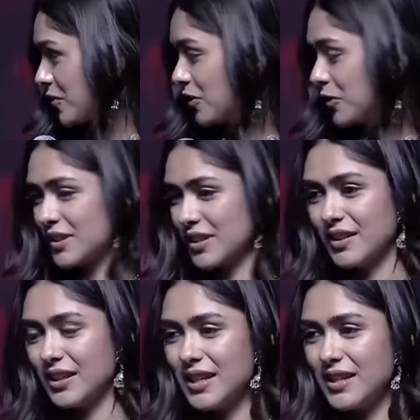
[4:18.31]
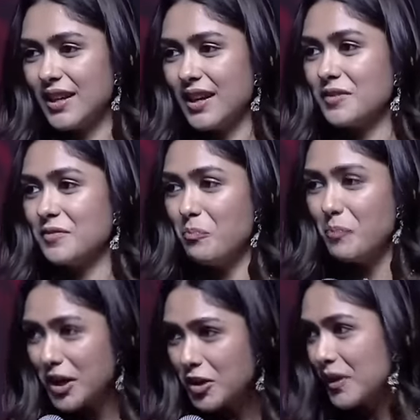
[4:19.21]
Vinod sir, he
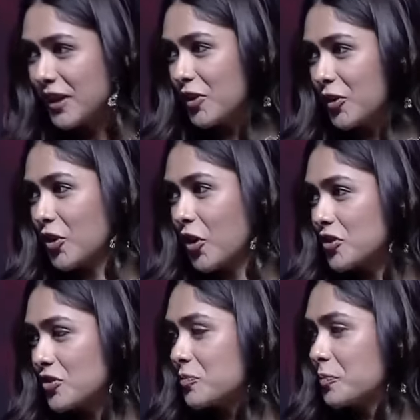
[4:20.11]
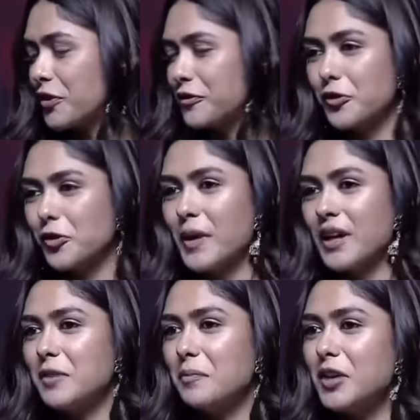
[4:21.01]
made me look not just beautiful, but
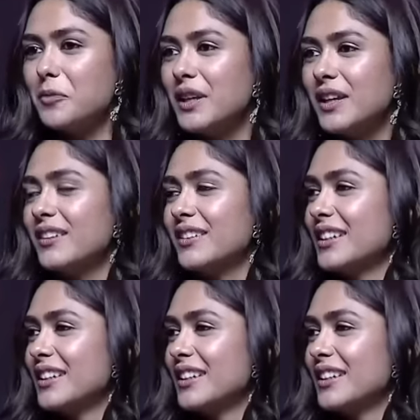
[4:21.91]
he made me,